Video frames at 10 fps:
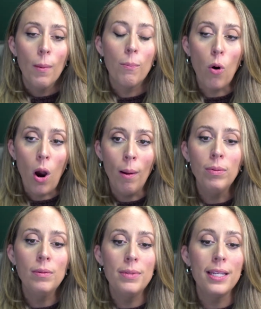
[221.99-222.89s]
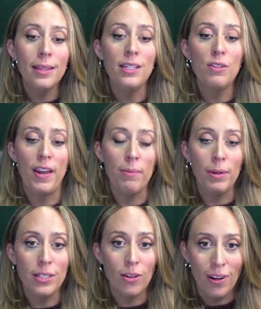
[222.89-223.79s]
Problems in these
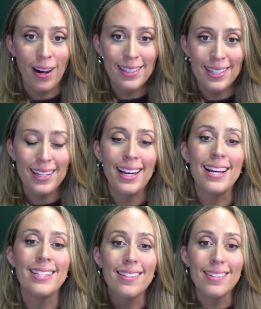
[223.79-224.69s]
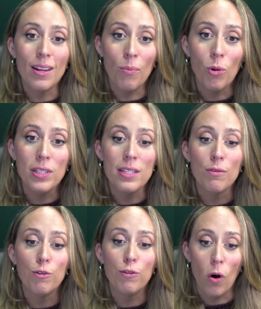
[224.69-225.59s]
families are not seen as someone's
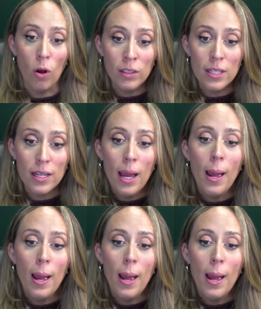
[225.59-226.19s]
fault,